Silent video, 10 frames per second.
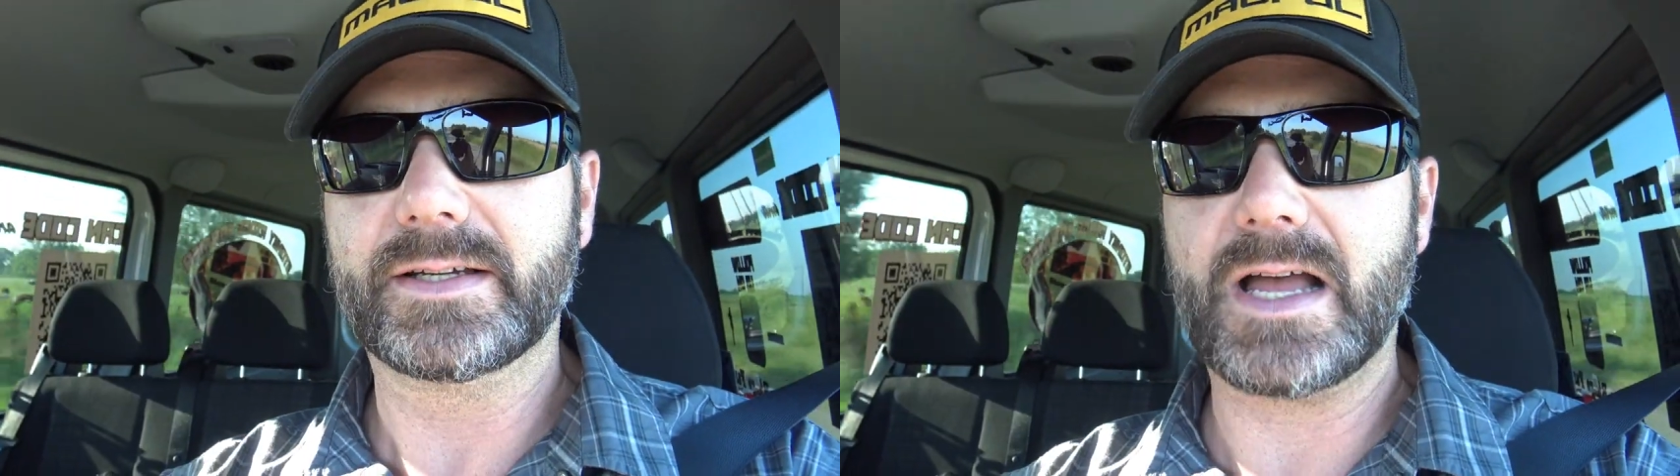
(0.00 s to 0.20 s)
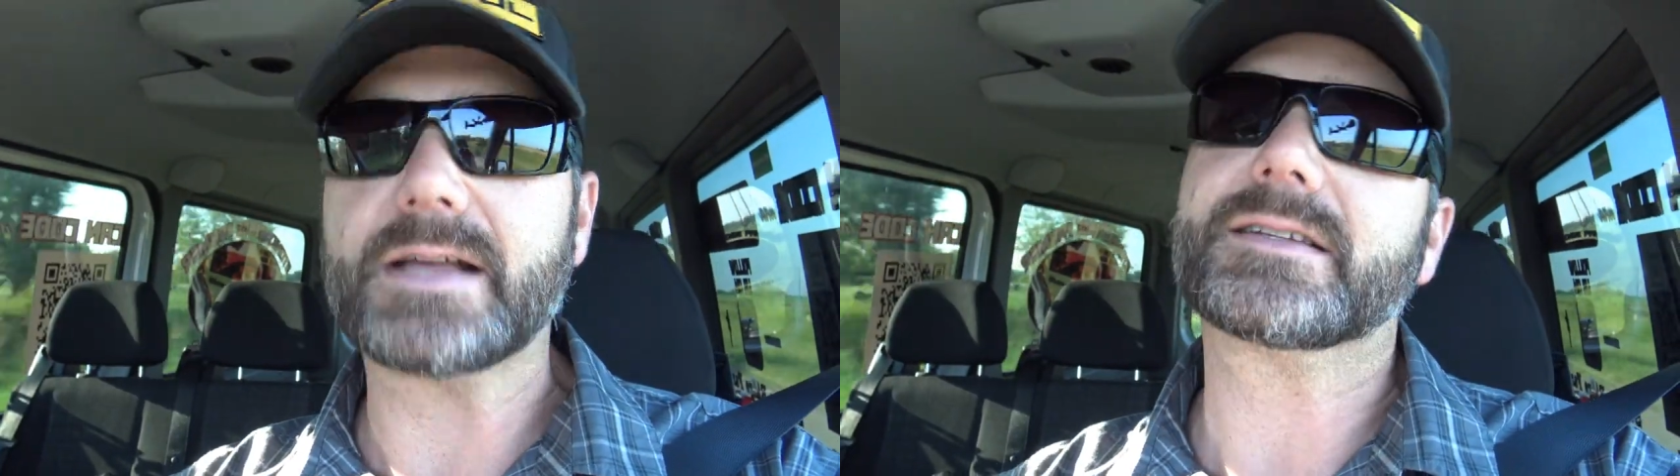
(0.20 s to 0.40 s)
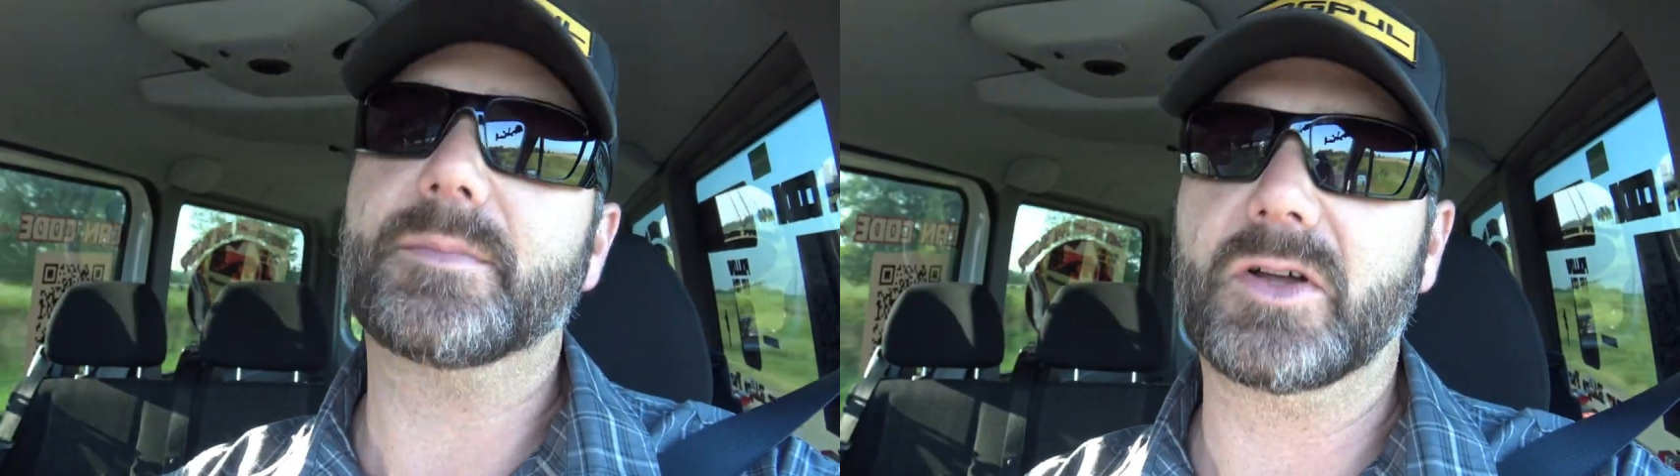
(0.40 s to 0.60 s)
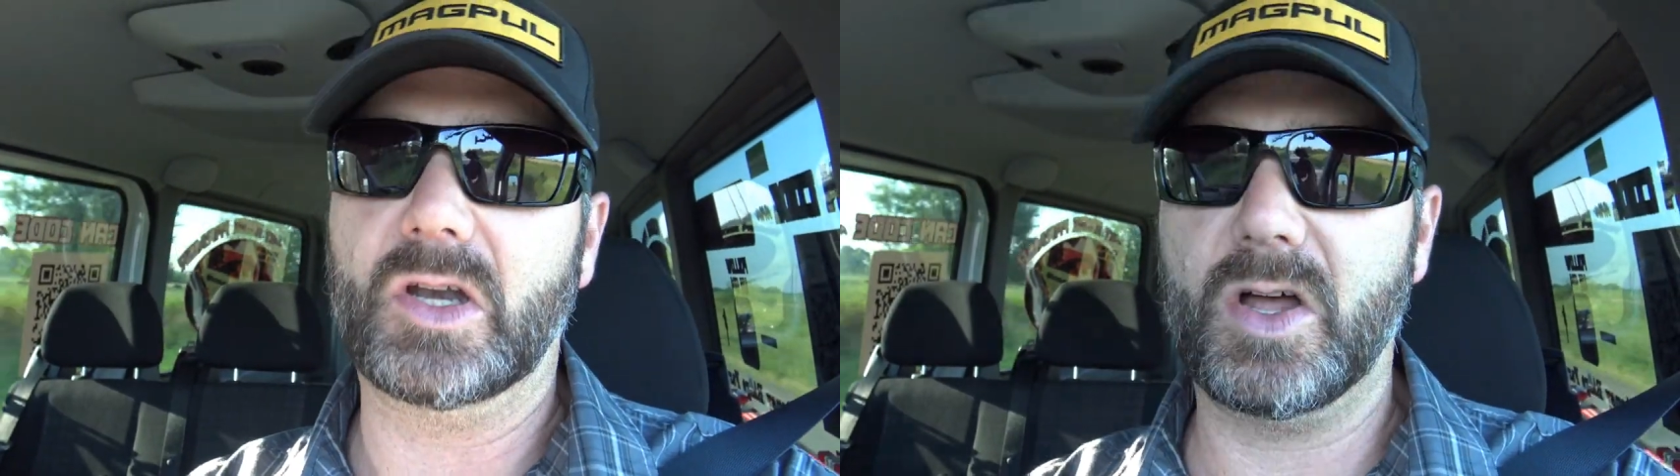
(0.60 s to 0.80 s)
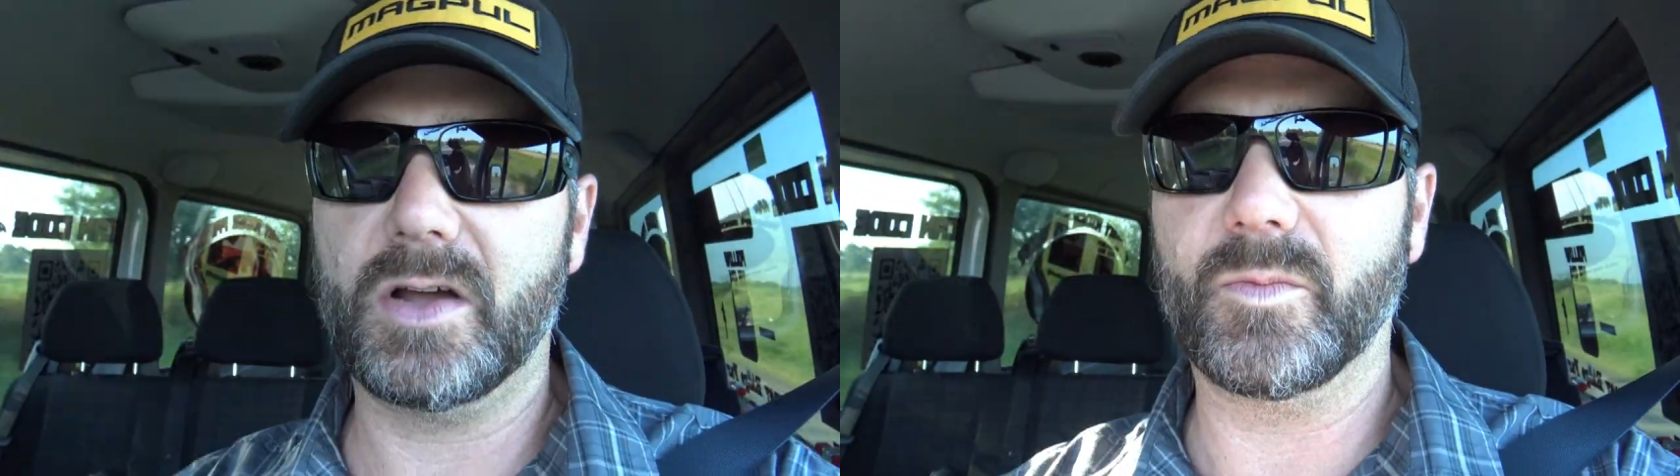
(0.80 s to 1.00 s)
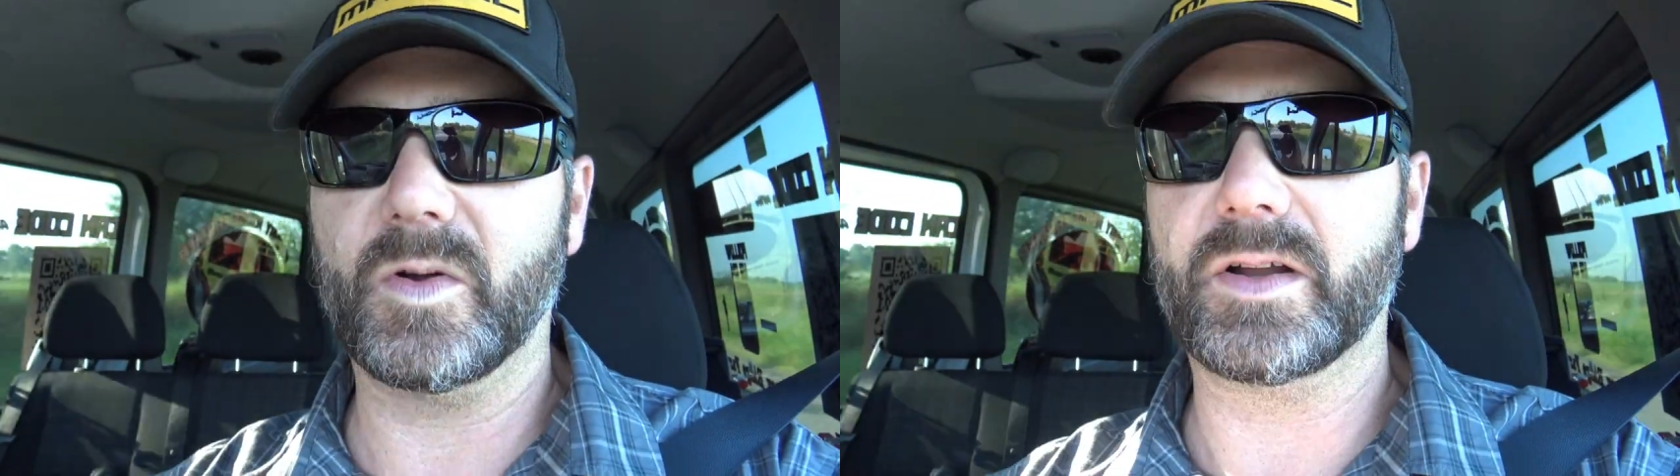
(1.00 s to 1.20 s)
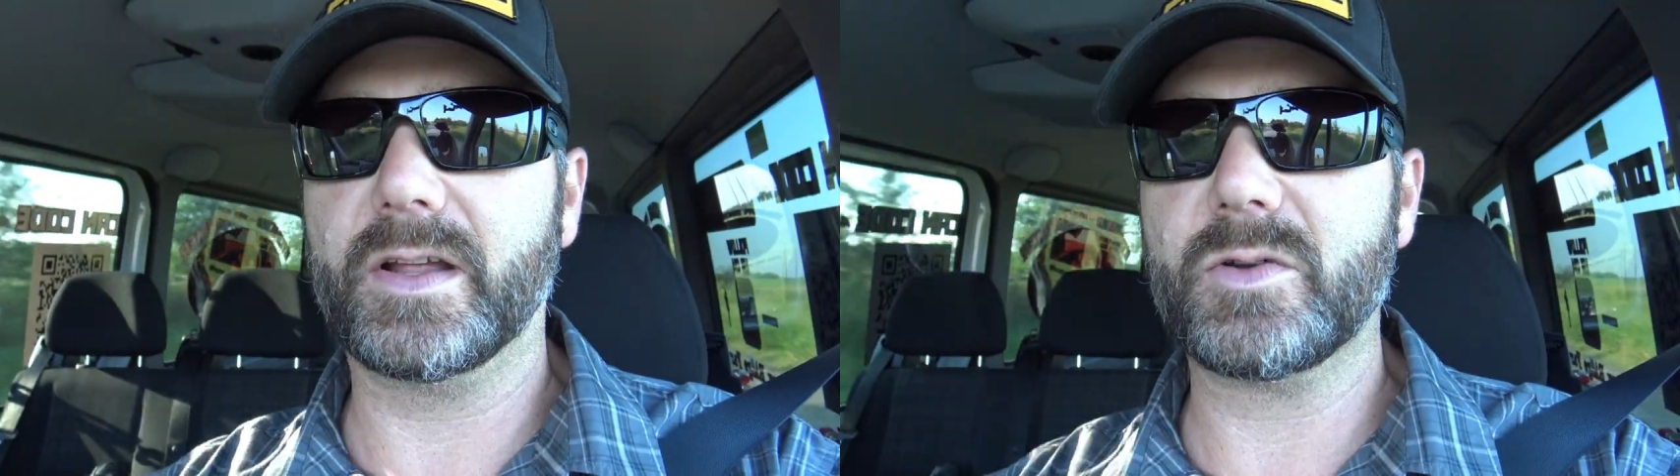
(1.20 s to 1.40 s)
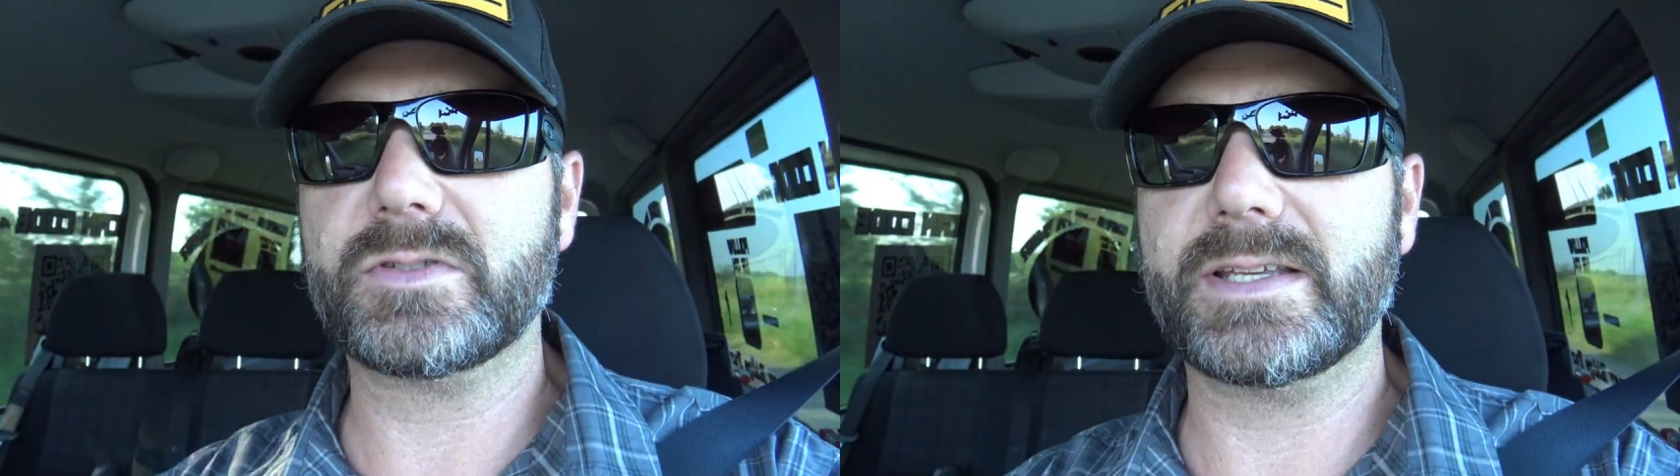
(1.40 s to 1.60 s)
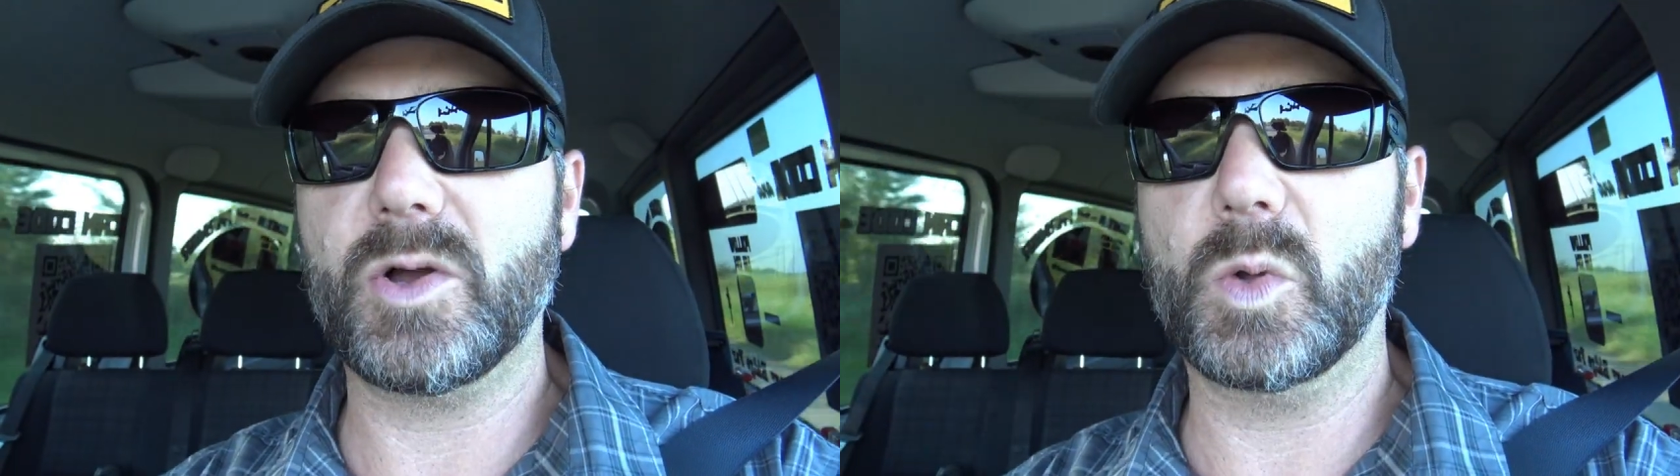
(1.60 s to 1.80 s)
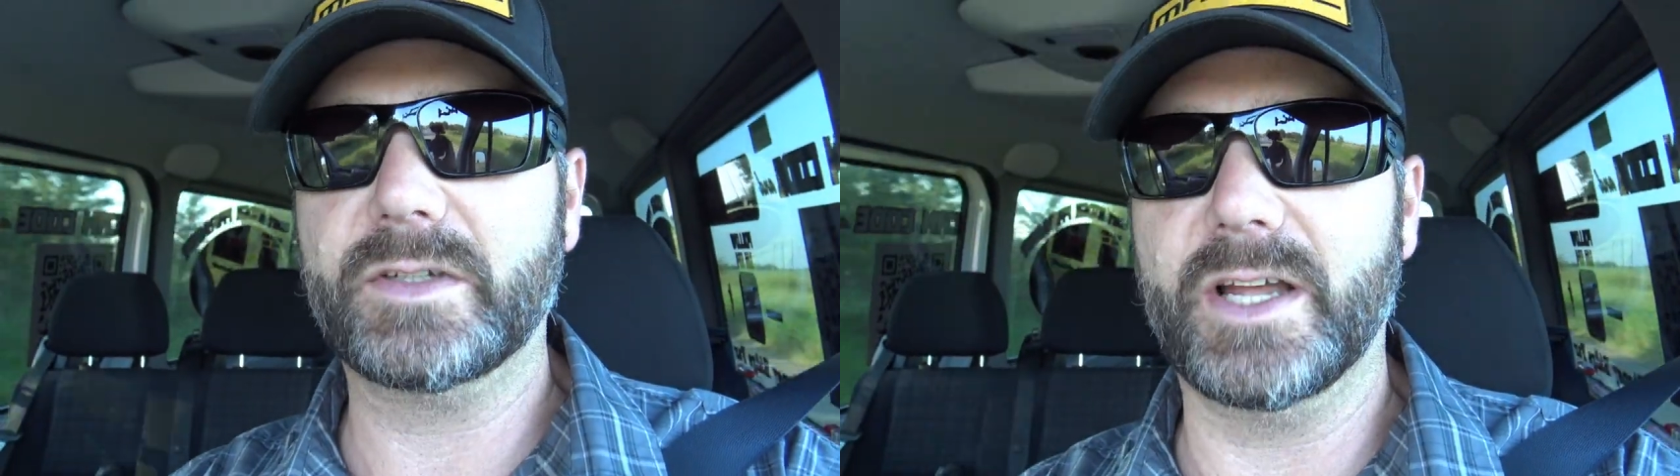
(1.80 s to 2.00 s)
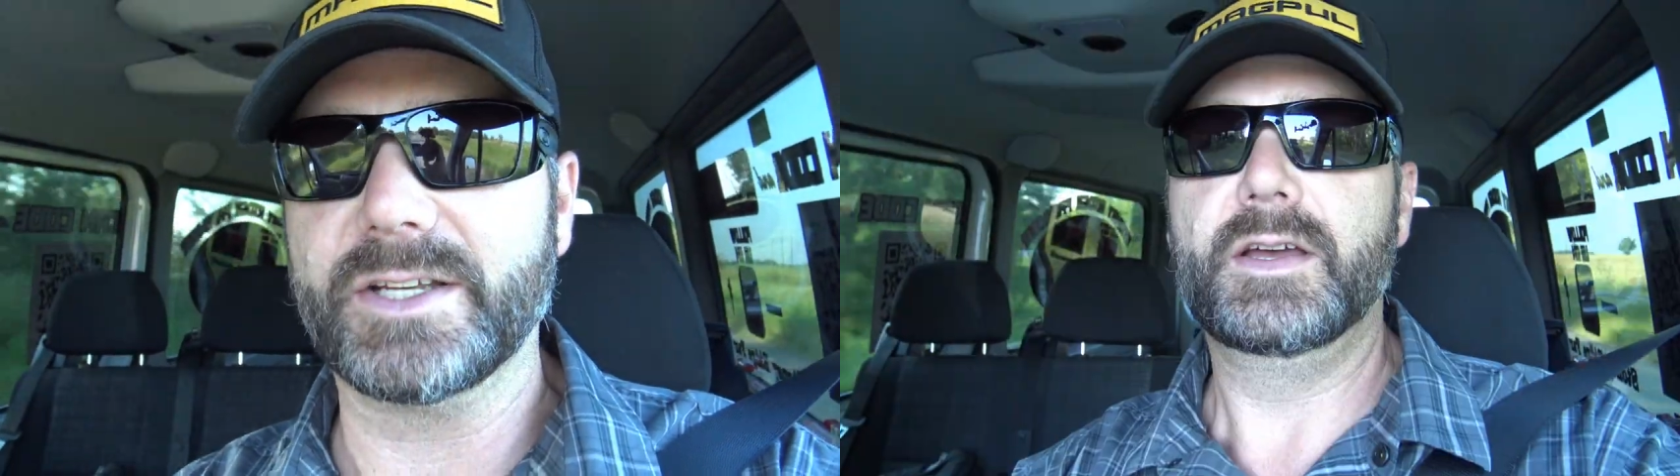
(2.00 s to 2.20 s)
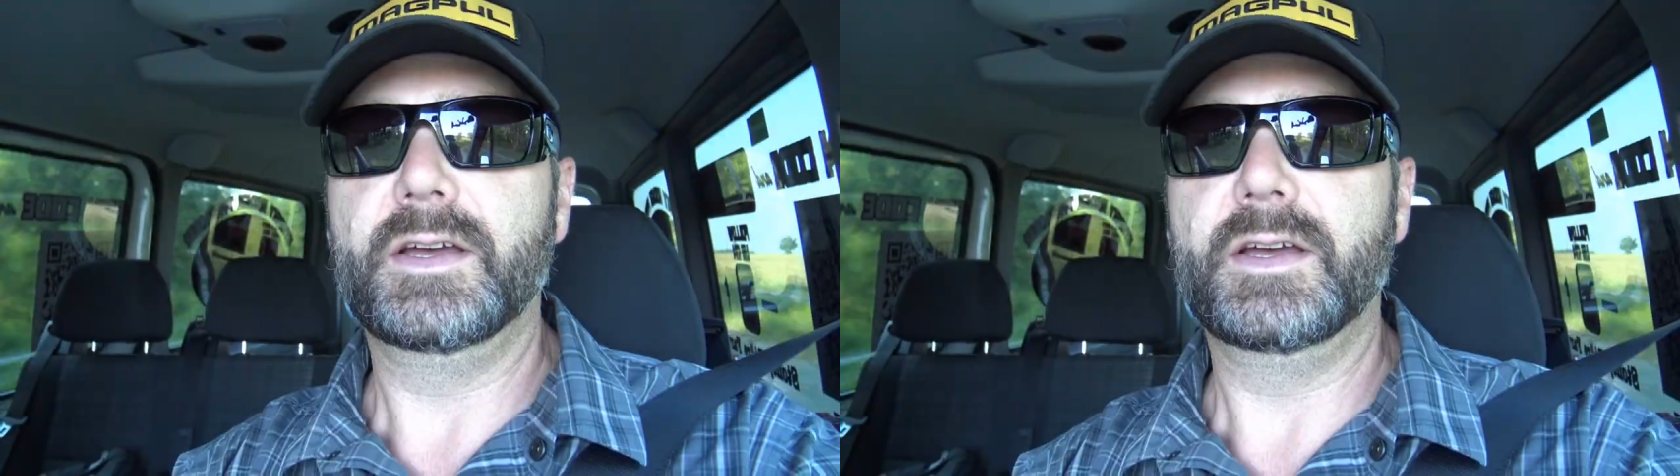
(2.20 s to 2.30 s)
Guys, come on along and we're gonna go see old Dutch.